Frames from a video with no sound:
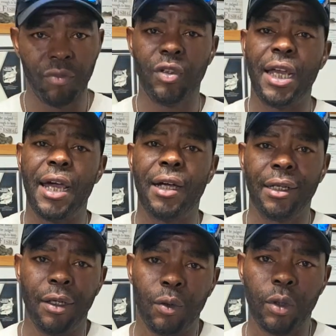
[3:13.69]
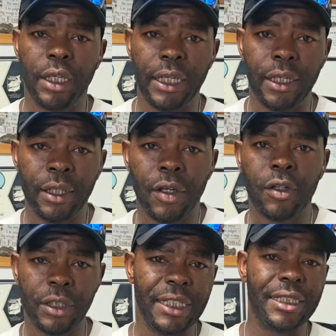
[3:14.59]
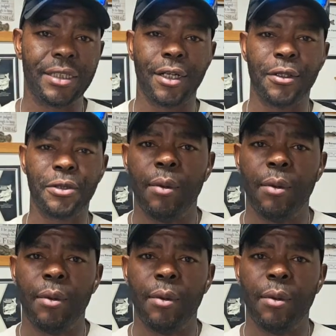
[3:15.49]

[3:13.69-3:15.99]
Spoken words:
Yeah, we're here on the East Coast.